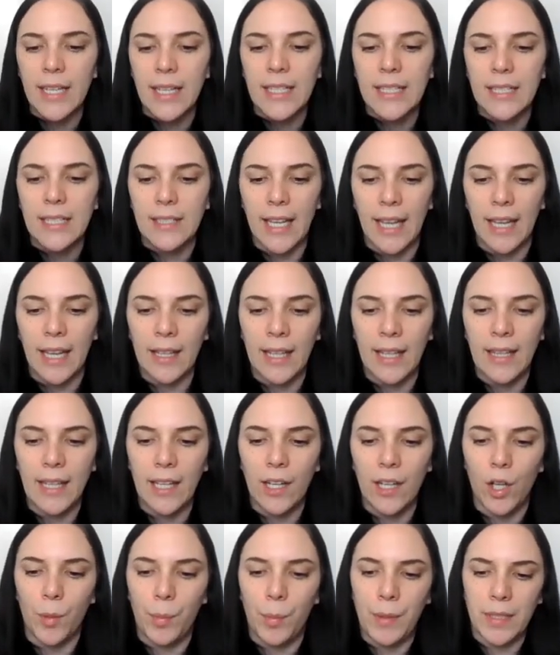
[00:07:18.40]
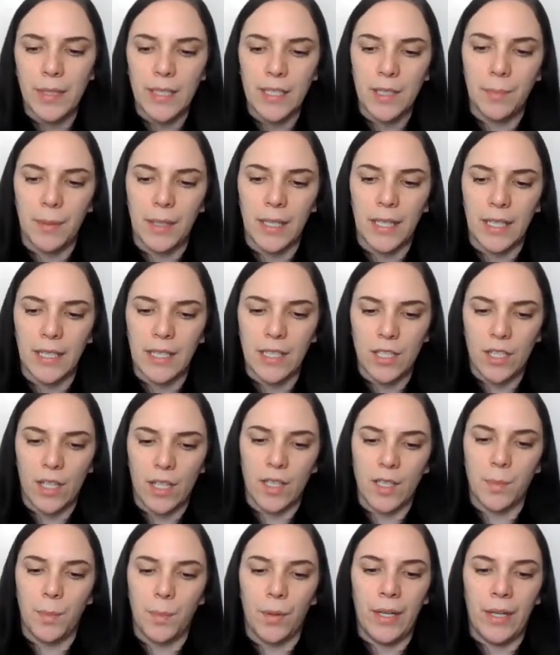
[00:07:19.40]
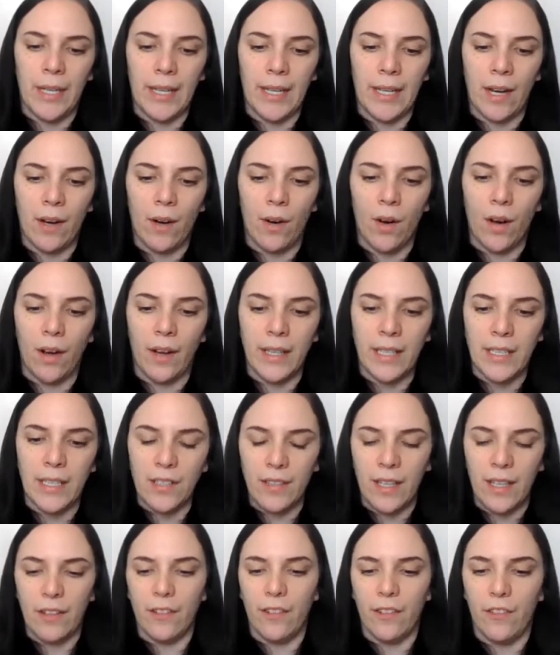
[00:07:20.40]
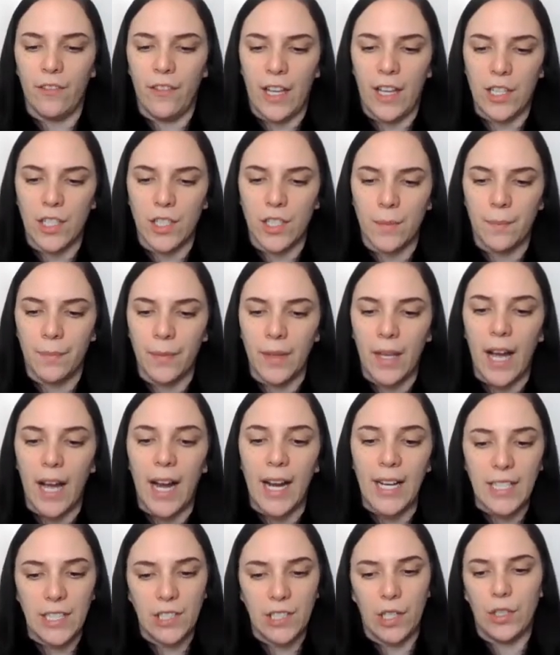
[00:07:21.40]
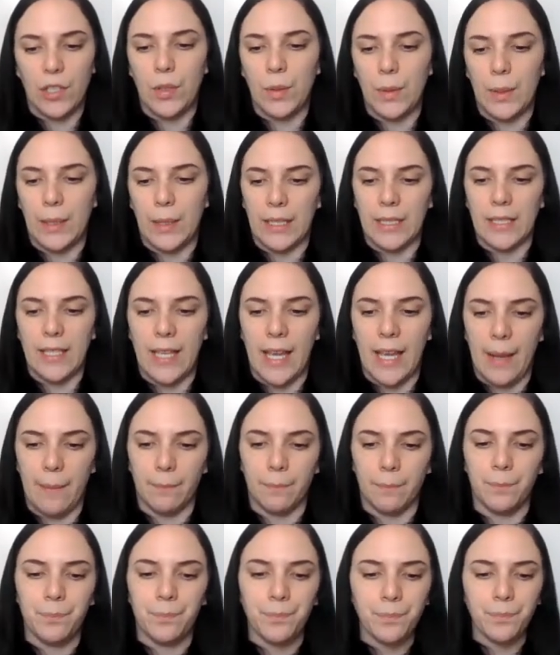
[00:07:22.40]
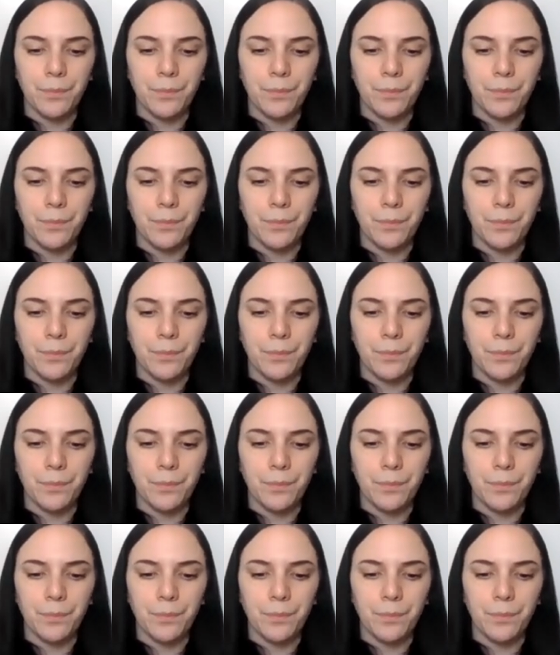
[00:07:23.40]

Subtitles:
Stanley then opens his book and starts pointing out all his favorite fish. I start doing the same.